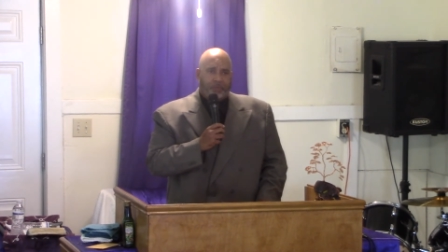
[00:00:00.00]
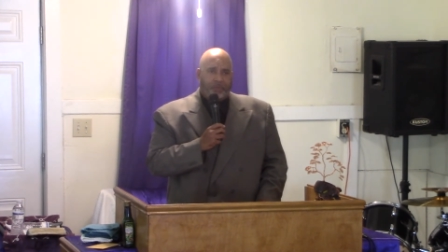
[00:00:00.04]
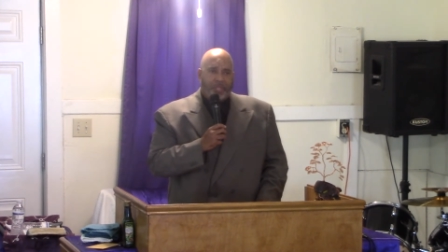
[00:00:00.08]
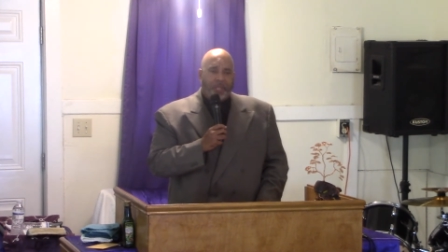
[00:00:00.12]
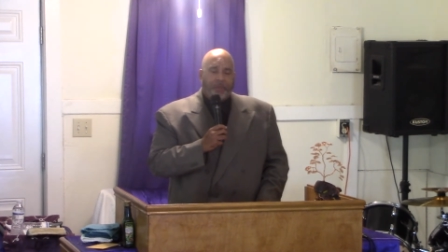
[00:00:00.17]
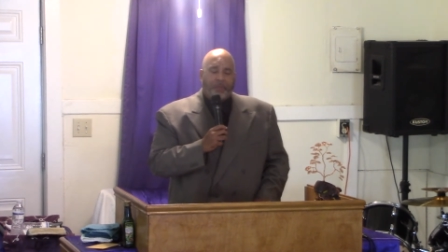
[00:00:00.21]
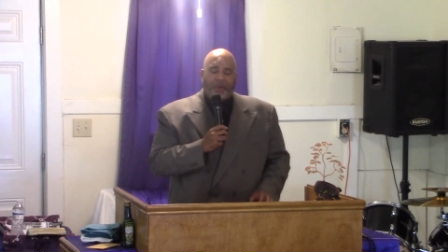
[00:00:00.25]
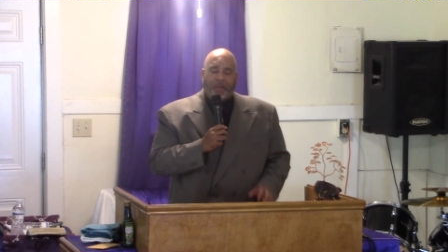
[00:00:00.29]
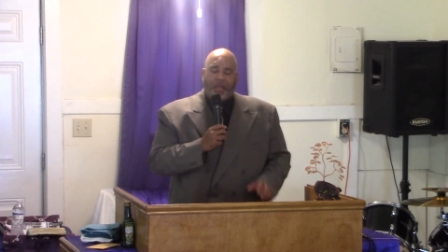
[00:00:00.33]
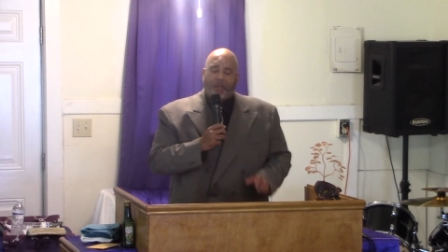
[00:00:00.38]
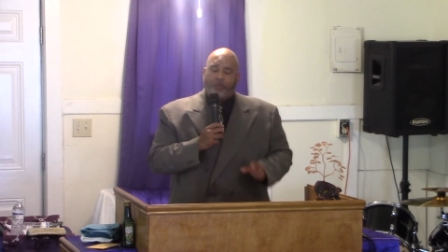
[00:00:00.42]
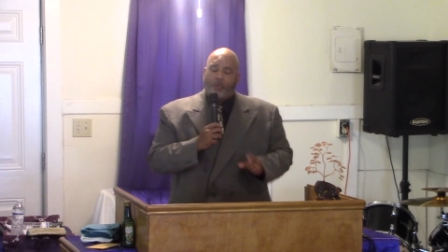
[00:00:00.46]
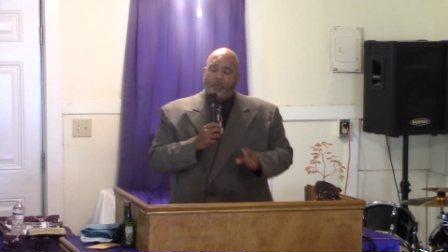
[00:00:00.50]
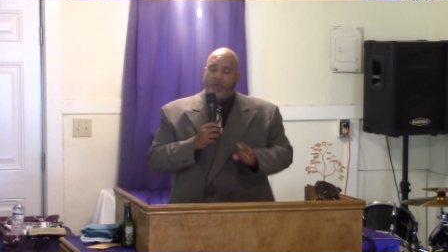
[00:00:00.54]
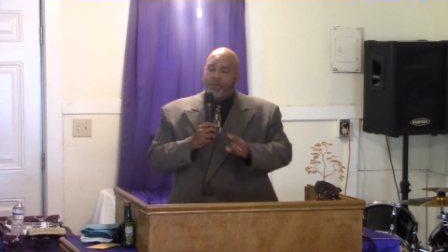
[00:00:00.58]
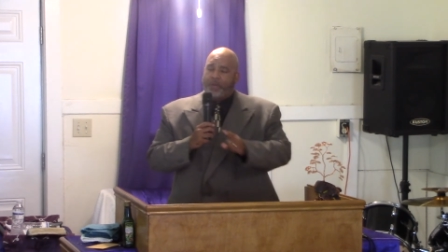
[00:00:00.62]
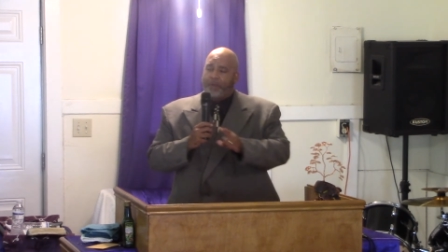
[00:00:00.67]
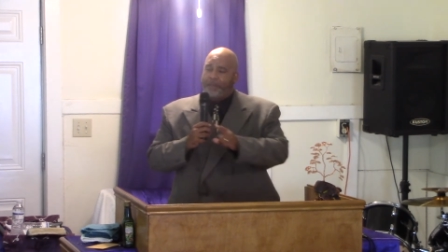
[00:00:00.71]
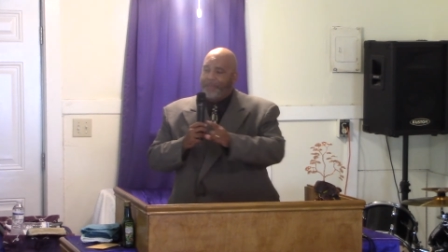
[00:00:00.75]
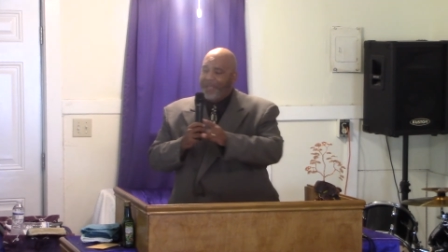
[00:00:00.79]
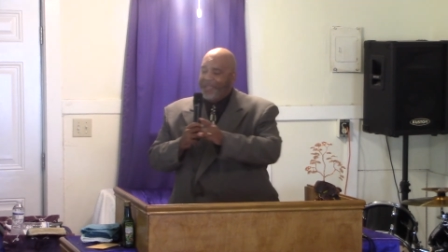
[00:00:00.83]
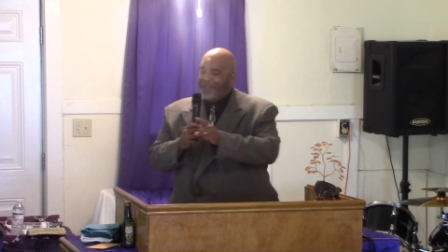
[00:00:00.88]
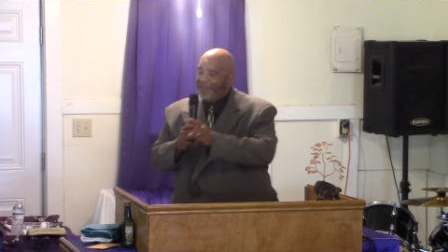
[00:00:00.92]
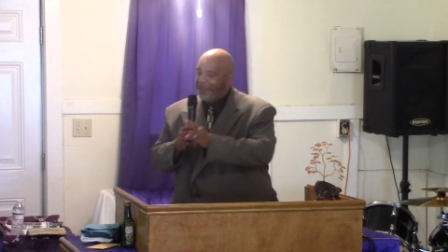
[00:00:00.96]
People that went
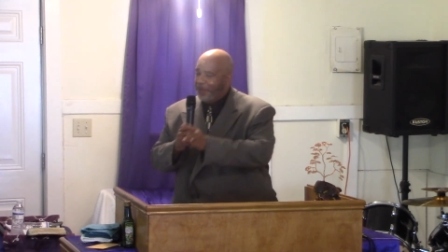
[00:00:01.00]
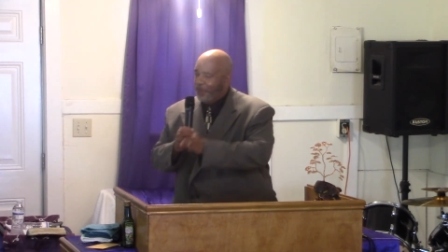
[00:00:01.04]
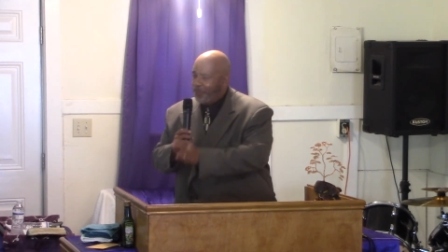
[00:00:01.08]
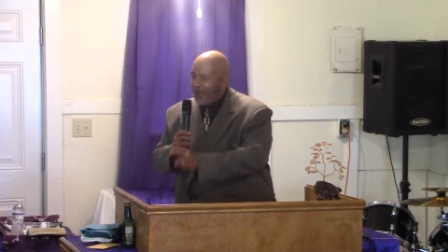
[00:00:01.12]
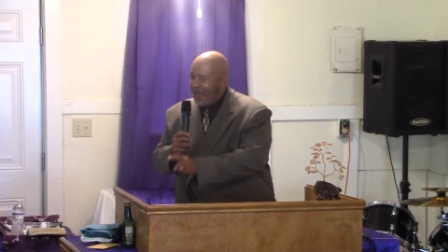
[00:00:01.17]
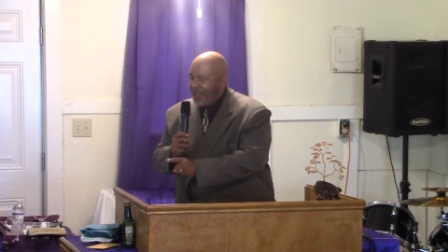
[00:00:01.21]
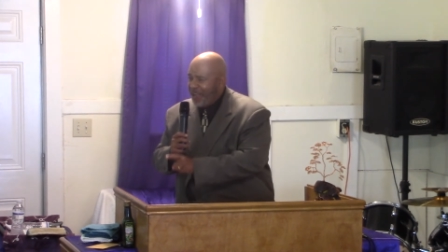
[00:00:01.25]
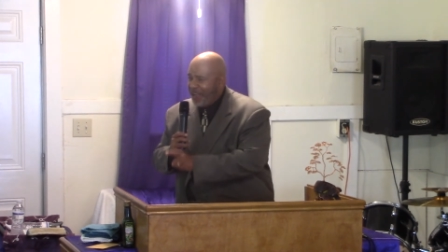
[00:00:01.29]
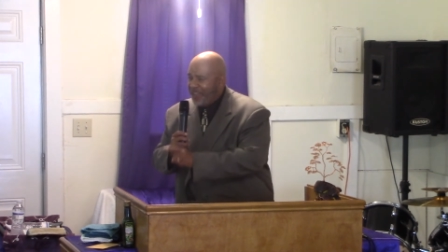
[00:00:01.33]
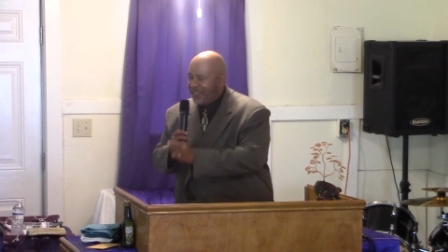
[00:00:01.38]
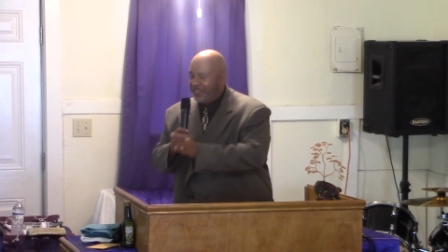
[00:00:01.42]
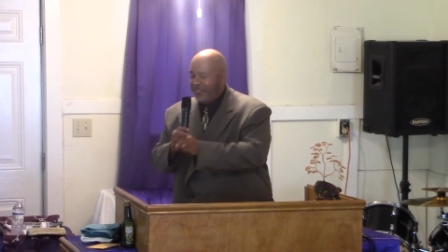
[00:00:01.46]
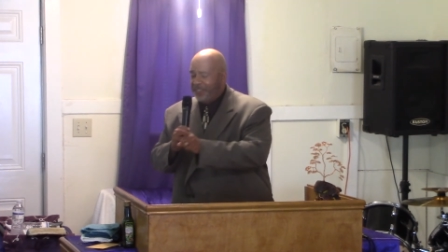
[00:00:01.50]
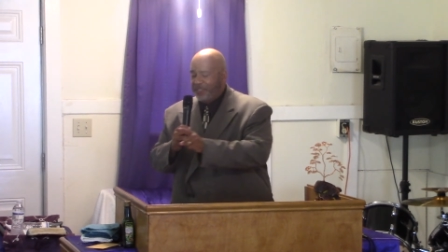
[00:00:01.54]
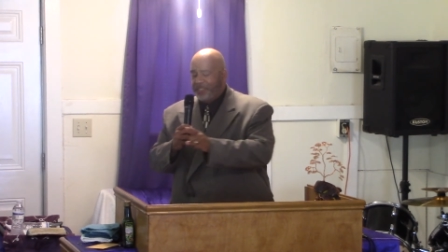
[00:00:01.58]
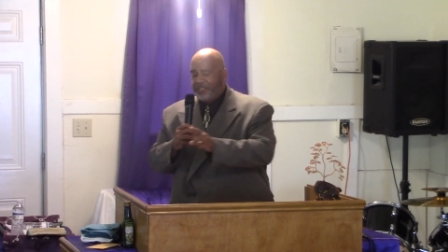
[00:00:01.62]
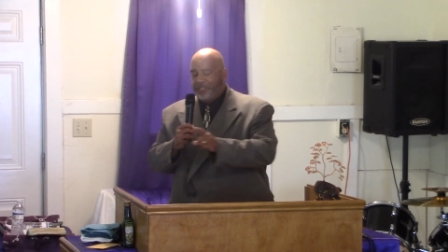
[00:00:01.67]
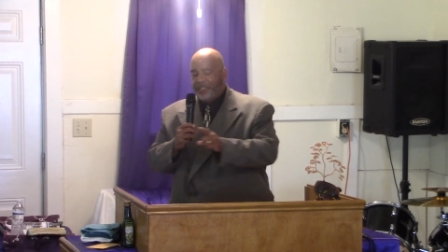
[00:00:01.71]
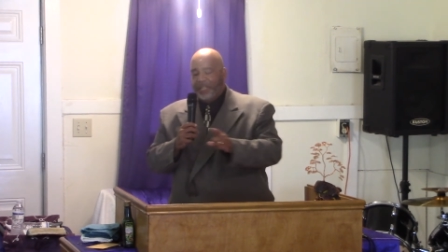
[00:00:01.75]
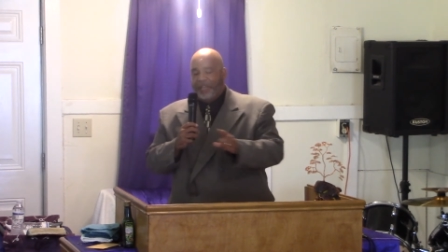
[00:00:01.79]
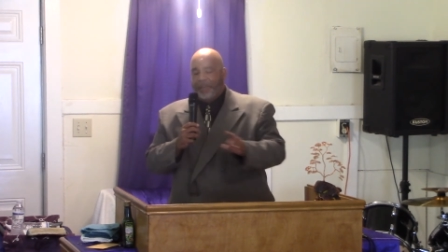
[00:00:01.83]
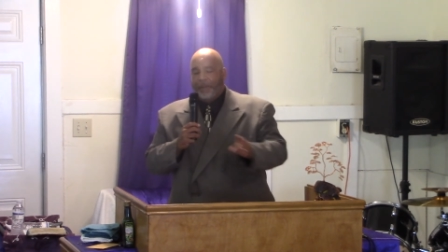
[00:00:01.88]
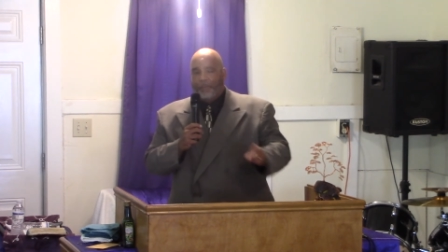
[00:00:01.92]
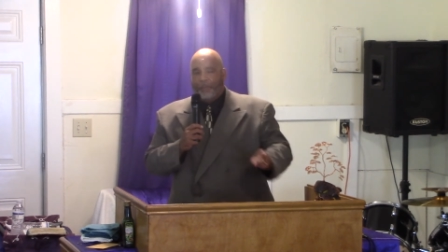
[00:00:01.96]
to make deposits
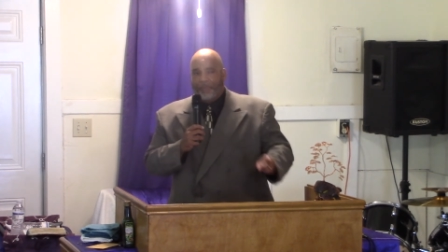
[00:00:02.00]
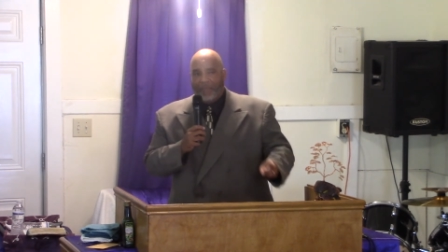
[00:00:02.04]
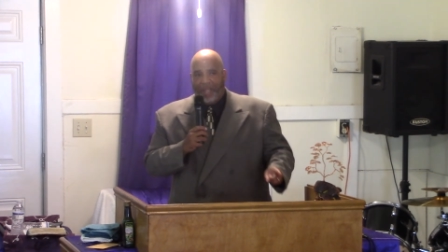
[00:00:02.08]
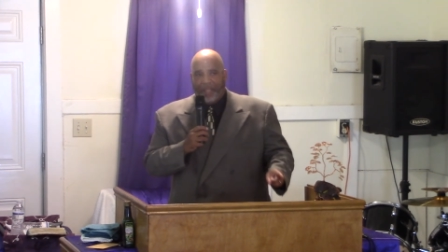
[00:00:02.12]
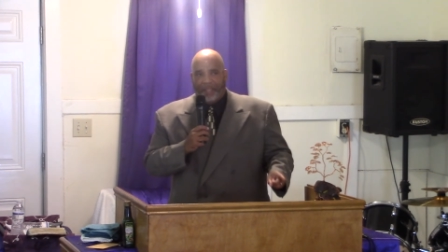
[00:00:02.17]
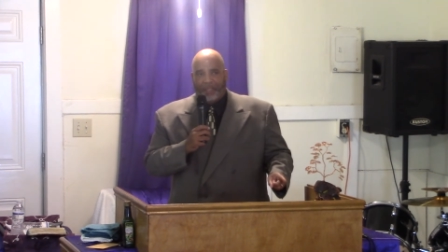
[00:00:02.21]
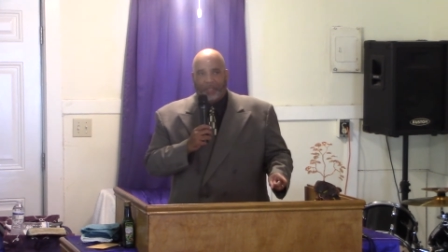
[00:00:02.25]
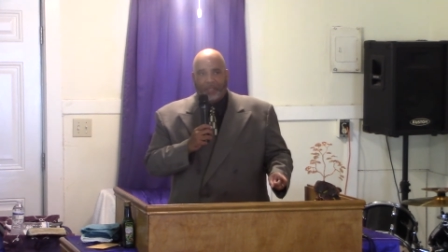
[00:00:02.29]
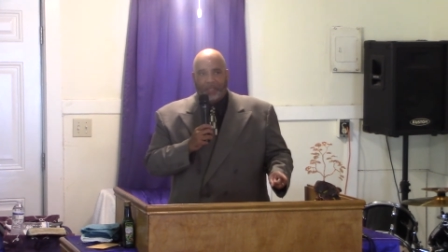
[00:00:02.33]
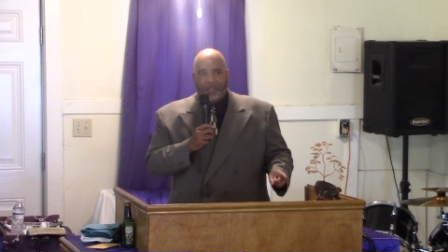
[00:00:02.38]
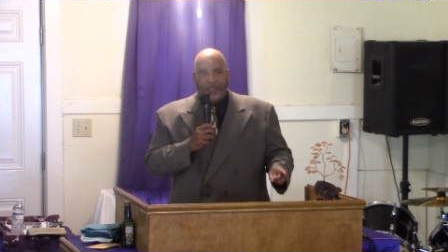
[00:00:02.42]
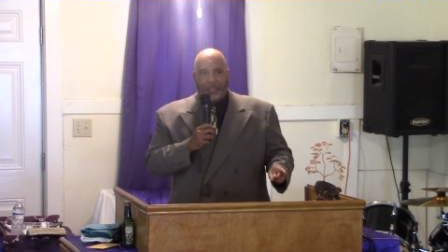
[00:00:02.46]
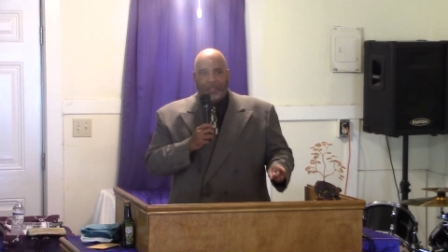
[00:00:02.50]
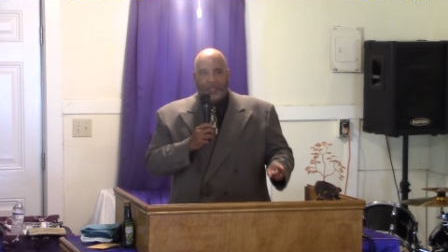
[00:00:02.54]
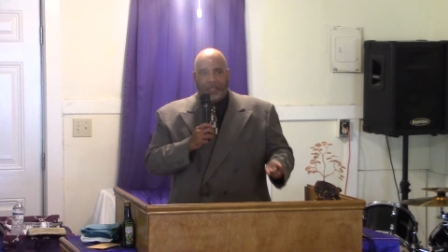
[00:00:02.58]
in a bank